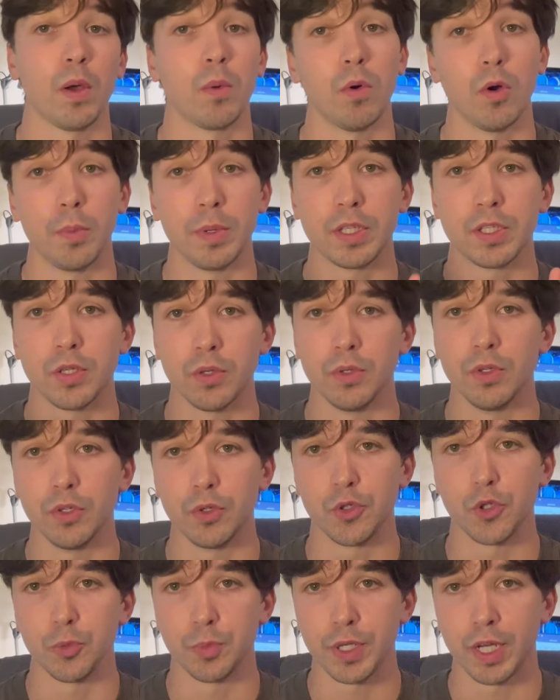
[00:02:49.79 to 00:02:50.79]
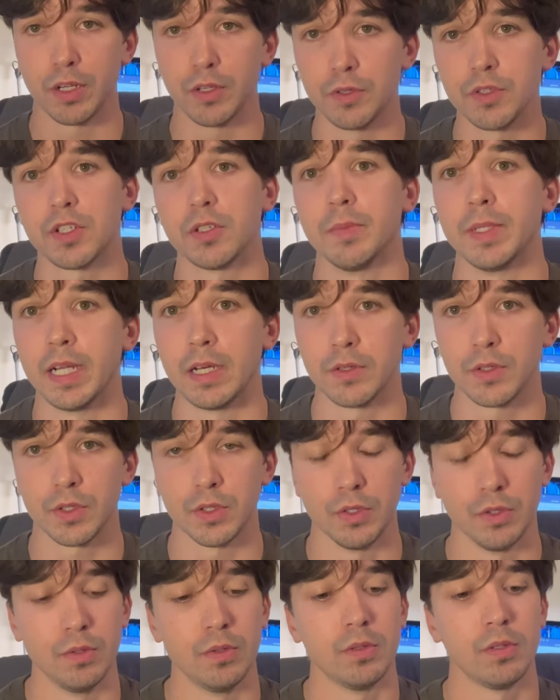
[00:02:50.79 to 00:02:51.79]
will be 2 YouTube channels coming out
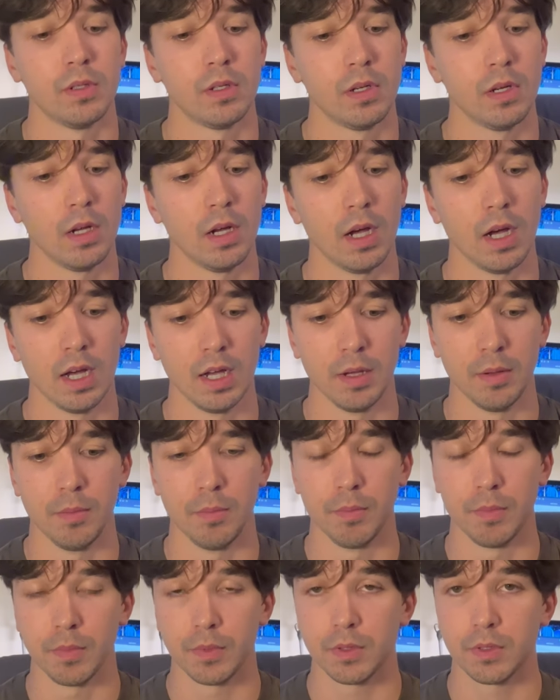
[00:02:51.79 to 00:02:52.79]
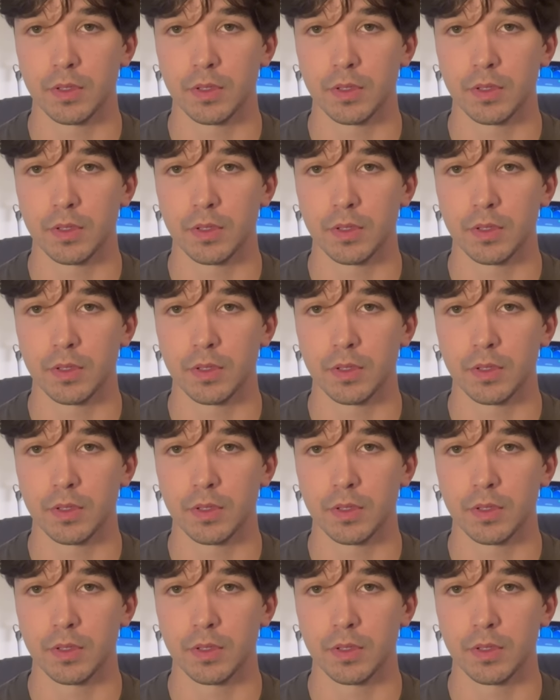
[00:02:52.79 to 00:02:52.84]
soon. I'm